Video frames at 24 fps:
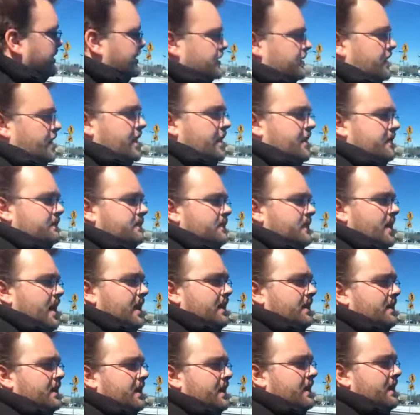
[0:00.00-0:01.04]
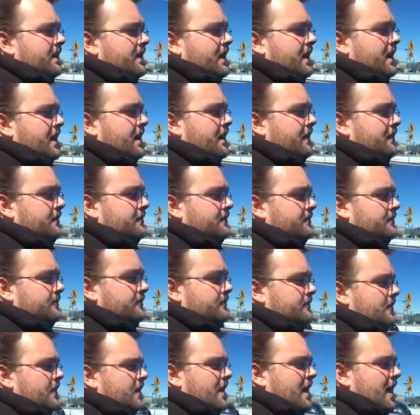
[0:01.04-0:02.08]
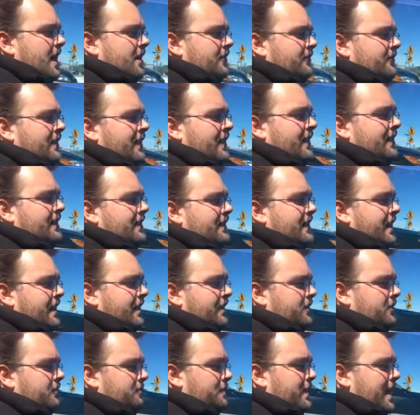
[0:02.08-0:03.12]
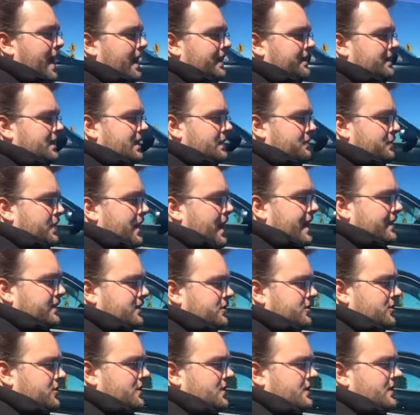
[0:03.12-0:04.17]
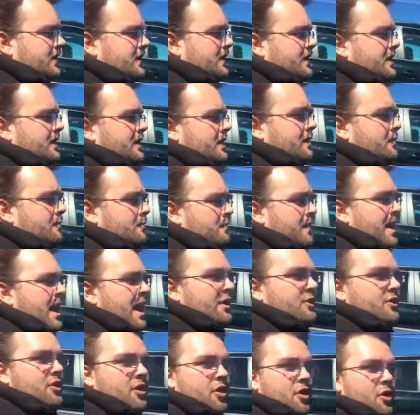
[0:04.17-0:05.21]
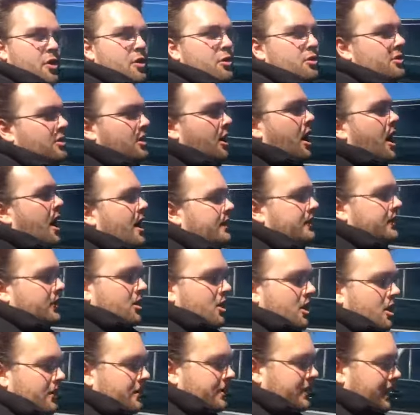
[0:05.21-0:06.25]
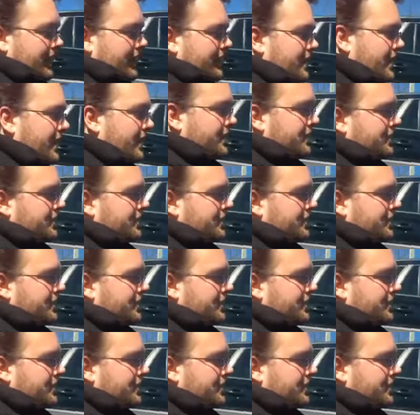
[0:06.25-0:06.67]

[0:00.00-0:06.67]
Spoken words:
Yeah, I think I don't really think the backseat passengers matter a whole lot in cars like this.